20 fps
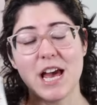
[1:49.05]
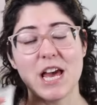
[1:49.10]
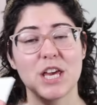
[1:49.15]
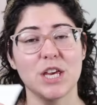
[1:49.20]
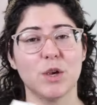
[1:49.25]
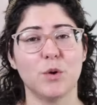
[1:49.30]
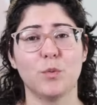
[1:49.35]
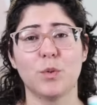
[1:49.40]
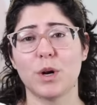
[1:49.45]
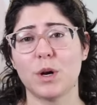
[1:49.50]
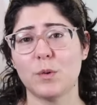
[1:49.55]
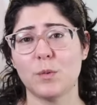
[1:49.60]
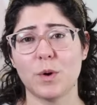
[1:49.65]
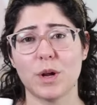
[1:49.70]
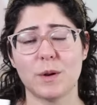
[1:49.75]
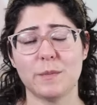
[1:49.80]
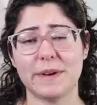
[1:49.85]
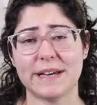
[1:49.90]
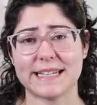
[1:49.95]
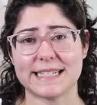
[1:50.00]
You wouldn't
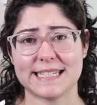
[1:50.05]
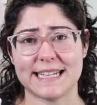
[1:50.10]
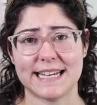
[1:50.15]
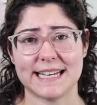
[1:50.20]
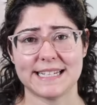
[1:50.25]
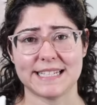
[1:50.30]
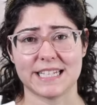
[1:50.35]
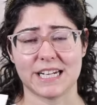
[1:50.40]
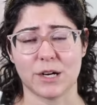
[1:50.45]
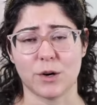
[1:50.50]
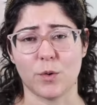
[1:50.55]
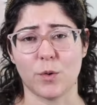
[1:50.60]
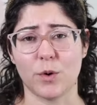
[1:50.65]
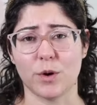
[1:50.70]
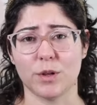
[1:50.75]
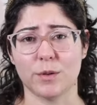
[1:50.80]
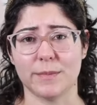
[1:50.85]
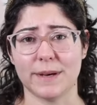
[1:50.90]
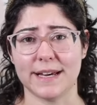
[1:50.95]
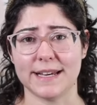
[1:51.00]
want to mix things that are
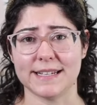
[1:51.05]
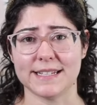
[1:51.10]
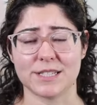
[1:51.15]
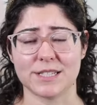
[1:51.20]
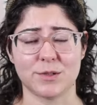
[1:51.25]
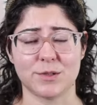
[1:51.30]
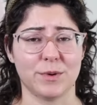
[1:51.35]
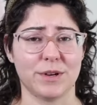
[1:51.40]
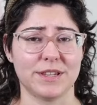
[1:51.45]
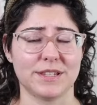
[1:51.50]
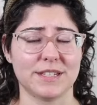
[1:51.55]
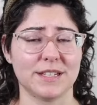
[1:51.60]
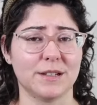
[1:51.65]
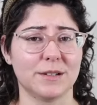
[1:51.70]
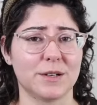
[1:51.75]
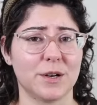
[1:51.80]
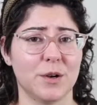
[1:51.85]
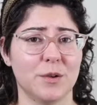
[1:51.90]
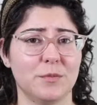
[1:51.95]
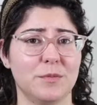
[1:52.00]
oil-based with
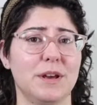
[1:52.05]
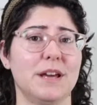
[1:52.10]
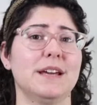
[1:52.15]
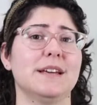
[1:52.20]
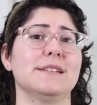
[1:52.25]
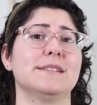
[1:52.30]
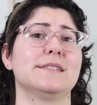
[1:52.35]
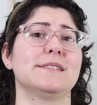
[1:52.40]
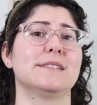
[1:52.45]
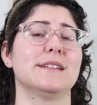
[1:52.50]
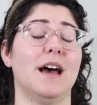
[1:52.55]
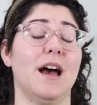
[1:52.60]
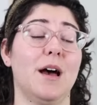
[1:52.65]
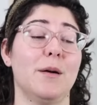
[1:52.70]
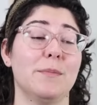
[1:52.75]
silicone-based.